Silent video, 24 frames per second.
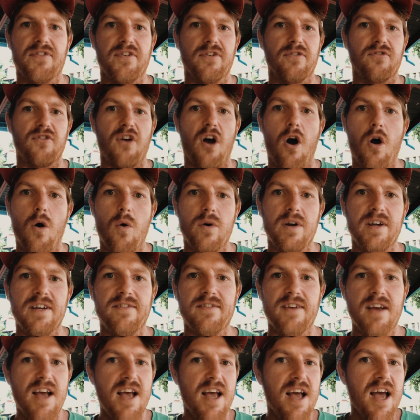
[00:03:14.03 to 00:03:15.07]
There's
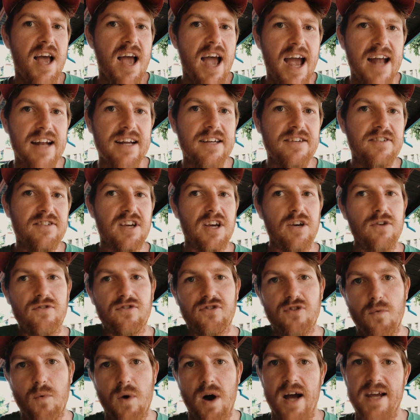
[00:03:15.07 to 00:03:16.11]
always an excuse
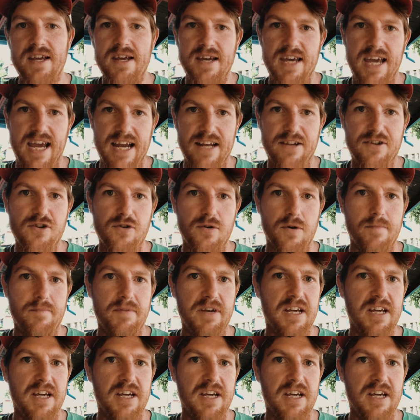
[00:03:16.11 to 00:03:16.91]
to why you can't do it,